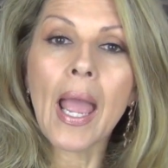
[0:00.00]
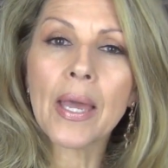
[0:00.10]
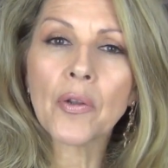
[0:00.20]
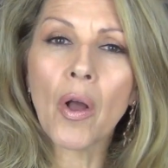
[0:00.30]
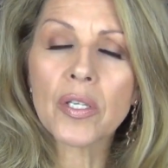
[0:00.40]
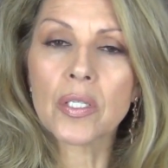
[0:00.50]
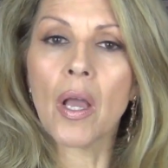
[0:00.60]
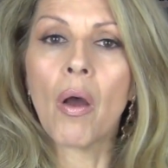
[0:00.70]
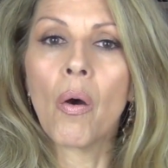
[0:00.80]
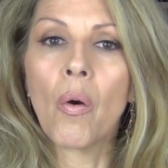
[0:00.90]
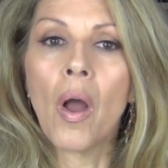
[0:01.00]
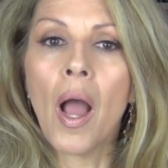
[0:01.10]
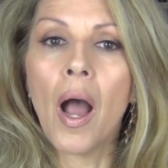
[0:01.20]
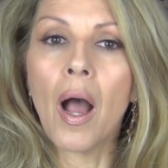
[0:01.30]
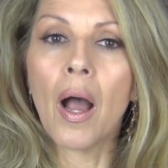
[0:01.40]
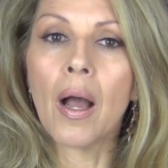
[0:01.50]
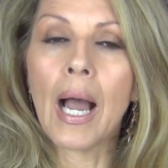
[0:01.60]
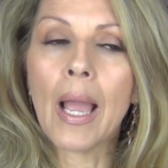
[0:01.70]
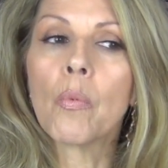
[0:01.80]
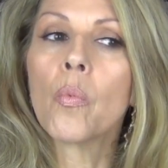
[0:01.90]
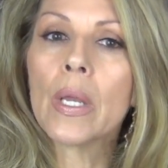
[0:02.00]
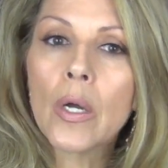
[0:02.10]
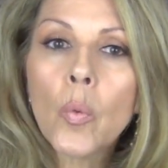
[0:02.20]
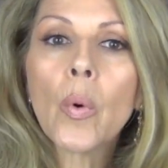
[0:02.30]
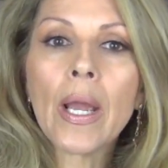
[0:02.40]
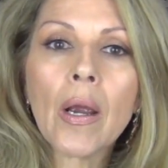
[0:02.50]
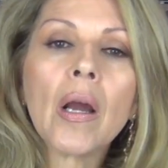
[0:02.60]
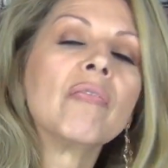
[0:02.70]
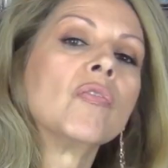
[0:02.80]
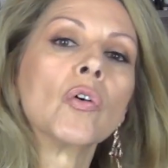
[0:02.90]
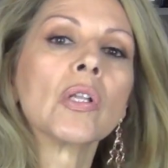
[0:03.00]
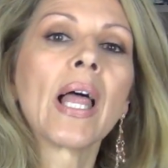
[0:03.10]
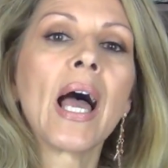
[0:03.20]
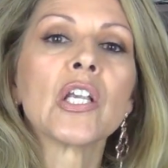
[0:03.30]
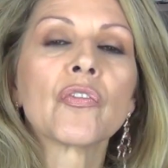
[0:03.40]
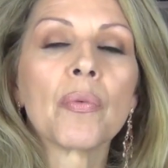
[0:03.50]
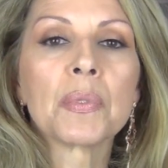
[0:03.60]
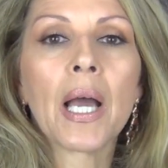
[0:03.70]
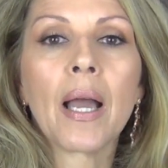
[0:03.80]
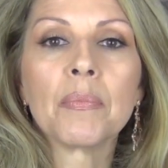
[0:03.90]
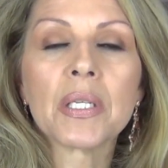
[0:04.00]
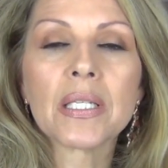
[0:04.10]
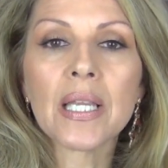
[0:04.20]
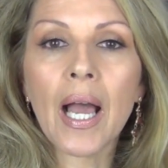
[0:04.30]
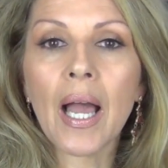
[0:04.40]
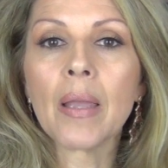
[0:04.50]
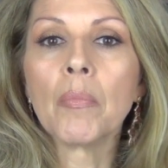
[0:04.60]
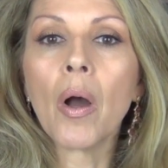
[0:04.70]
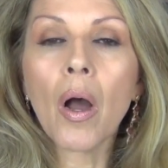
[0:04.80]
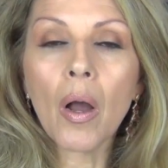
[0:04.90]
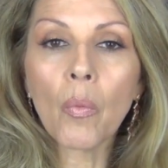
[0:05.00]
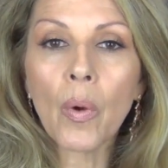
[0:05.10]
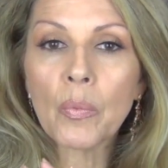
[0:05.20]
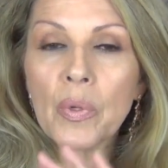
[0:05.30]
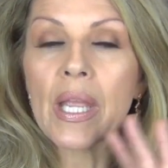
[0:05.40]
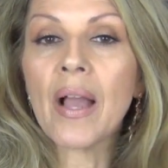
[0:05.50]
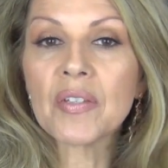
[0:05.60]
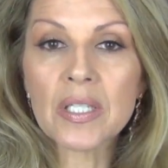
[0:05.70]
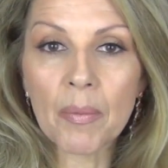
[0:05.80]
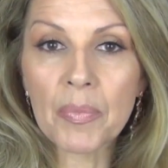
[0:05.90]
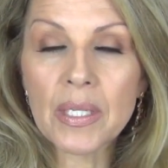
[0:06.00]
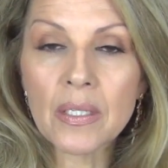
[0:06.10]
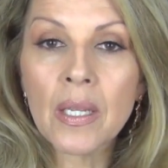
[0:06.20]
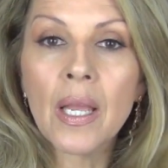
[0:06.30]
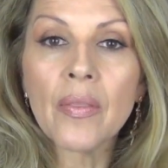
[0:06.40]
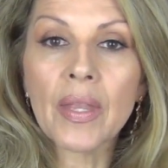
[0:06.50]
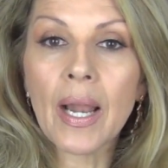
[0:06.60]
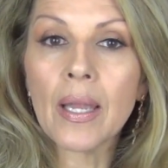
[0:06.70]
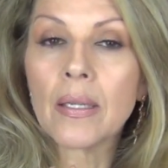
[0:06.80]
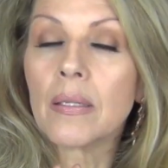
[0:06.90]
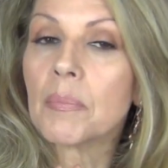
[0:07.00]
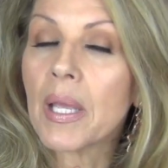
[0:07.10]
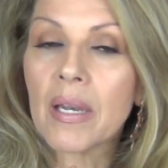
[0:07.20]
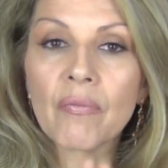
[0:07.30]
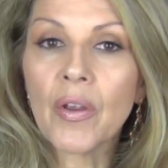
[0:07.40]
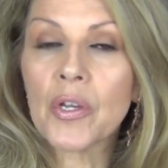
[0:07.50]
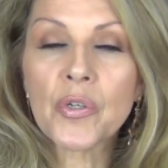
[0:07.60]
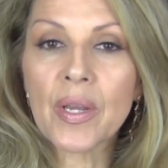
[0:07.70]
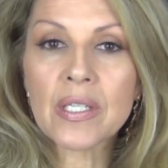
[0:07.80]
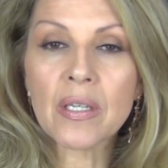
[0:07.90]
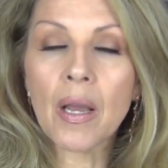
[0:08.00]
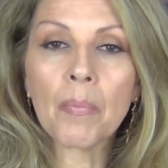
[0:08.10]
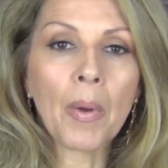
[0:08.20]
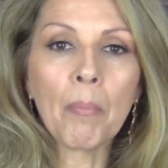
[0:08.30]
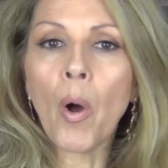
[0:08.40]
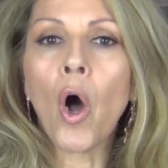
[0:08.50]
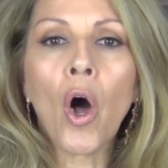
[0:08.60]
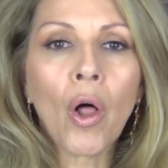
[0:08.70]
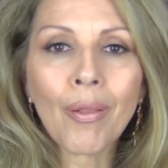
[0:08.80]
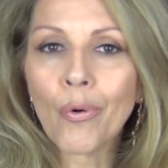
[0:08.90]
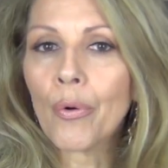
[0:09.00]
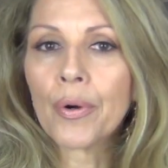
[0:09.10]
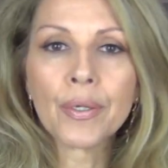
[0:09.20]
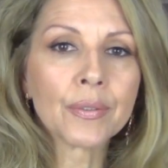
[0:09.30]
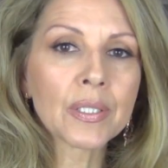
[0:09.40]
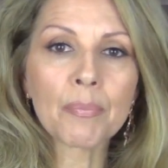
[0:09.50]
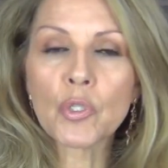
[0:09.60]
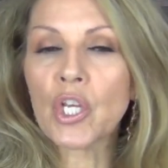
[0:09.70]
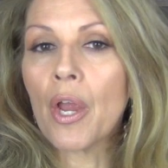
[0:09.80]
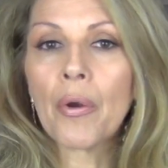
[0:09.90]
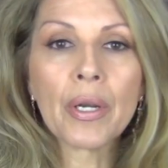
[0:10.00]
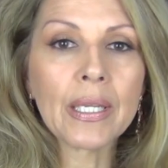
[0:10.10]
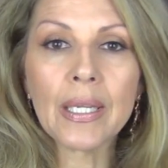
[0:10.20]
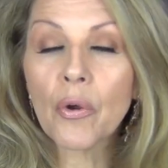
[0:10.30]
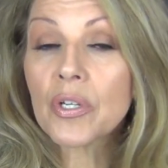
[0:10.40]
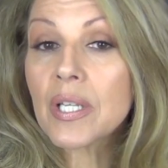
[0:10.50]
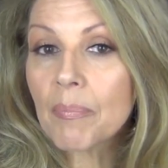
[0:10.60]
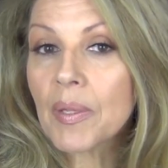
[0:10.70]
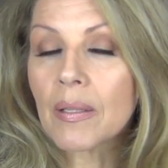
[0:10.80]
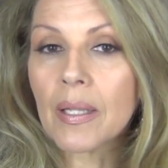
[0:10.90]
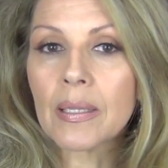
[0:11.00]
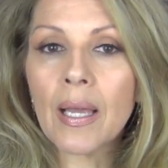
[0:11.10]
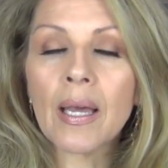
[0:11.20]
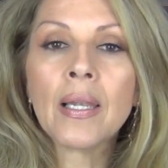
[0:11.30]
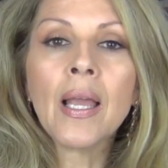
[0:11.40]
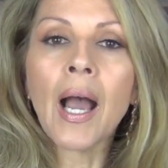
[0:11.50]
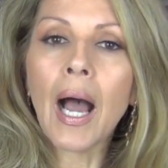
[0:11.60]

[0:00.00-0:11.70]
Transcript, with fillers: And also, uh, I will wear a full lash from time to time when we have something that I am getting very dressed up, a ball or some charity or something like that.